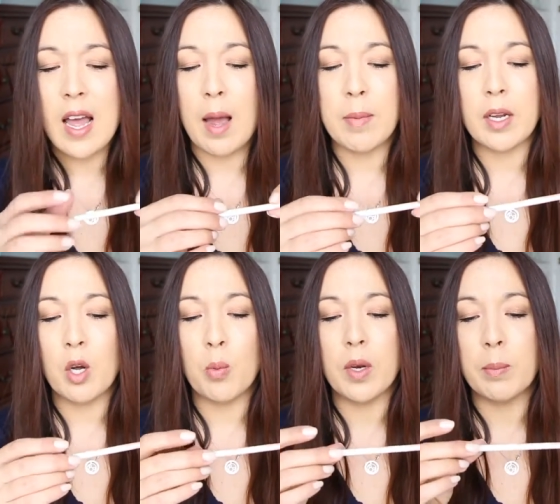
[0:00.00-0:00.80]
I'm not going
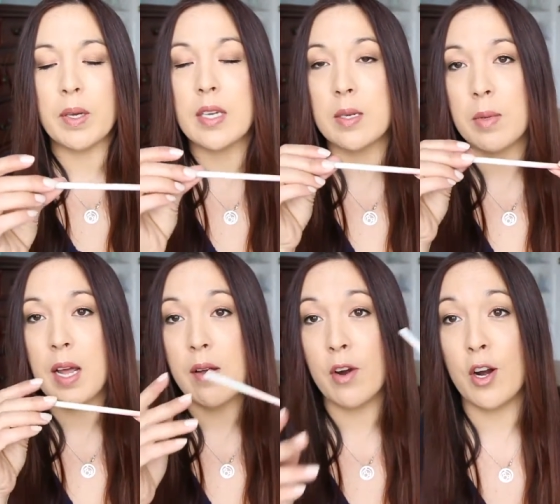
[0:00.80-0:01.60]
to open it because I'm going to
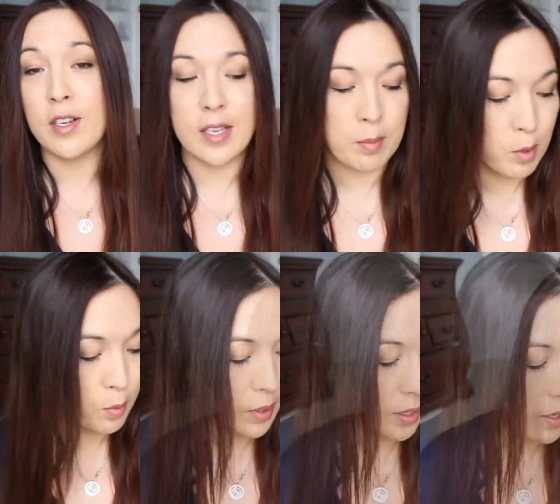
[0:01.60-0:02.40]
have a hard time
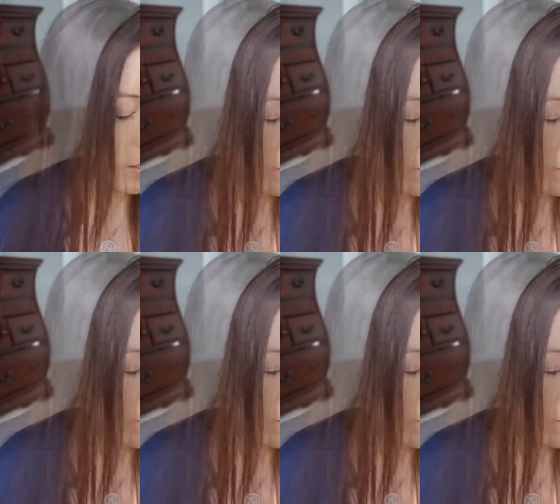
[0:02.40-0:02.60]
opening it.